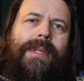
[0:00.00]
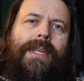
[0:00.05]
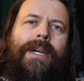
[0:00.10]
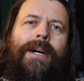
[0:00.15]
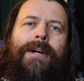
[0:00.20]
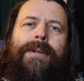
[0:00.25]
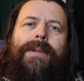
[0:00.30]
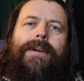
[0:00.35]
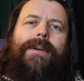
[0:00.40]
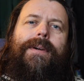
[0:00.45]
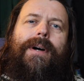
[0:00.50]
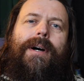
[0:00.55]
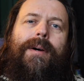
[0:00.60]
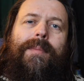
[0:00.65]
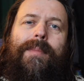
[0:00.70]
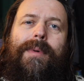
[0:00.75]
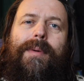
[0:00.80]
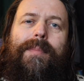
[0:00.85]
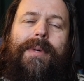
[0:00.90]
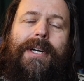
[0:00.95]
Hi there,
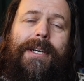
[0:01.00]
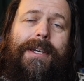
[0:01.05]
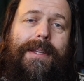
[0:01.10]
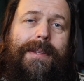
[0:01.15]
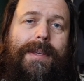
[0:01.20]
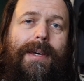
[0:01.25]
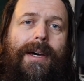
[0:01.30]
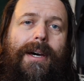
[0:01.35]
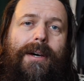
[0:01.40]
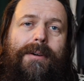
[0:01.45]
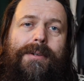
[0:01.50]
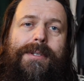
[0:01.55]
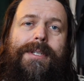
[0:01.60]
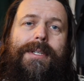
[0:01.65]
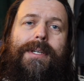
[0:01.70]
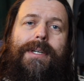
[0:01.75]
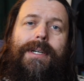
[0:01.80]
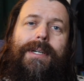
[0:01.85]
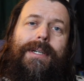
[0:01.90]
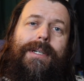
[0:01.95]
I'm back at the
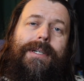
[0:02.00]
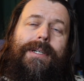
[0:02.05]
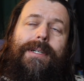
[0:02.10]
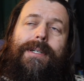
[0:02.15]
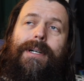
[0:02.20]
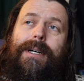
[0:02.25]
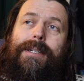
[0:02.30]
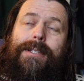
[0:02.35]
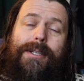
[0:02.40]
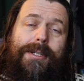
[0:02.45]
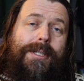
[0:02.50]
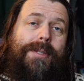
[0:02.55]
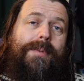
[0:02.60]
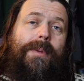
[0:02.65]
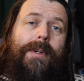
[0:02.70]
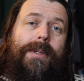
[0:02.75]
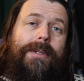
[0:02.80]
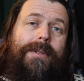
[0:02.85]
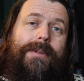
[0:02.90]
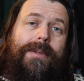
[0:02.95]
house. I just
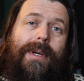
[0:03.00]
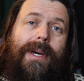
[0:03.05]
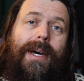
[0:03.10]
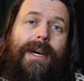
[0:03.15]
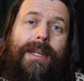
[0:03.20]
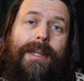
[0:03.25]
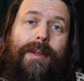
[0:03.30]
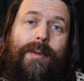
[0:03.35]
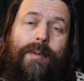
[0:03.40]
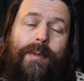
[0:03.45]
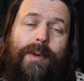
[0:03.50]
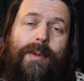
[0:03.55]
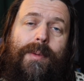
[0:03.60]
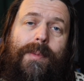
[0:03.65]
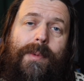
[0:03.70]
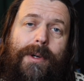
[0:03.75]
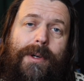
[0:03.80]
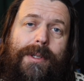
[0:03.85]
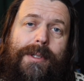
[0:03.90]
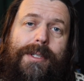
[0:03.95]
wanted to add a few
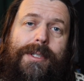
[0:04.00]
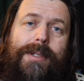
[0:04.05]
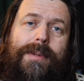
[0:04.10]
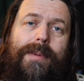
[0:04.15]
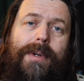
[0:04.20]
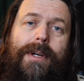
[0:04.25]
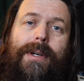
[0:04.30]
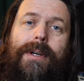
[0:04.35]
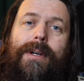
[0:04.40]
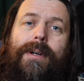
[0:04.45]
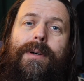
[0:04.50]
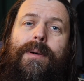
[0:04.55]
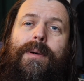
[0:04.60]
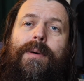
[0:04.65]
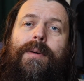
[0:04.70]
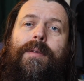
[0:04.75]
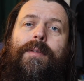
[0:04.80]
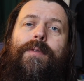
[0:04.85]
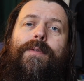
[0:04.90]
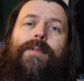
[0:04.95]
words.
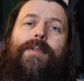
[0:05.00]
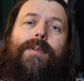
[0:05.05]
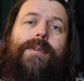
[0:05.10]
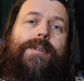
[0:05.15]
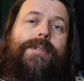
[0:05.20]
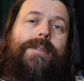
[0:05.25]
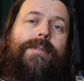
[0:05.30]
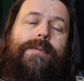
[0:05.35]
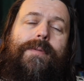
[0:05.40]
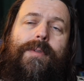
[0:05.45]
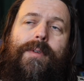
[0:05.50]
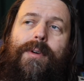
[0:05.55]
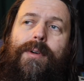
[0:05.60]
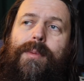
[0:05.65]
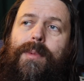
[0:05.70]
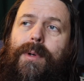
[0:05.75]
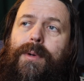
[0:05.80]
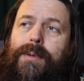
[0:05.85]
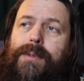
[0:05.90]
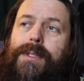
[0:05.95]
First and
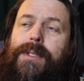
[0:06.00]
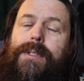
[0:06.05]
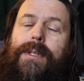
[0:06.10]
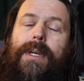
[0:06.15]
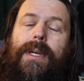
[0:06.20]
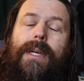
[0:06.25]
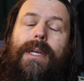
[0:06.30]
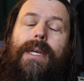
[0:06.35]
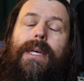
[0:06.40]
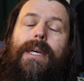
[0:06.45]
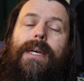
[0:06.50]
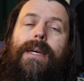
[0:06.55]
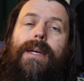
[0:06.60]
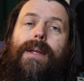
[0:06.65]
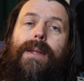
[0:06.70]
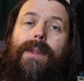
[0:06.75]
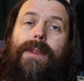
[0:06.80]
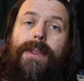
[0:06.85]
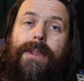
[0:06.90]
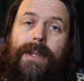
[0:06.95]
foremost,
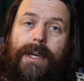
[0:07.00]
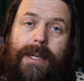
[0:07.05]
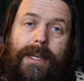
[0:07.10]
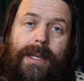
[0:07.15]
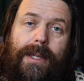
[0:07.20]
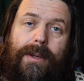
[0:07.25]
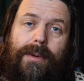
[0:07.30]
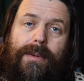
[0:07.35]
thank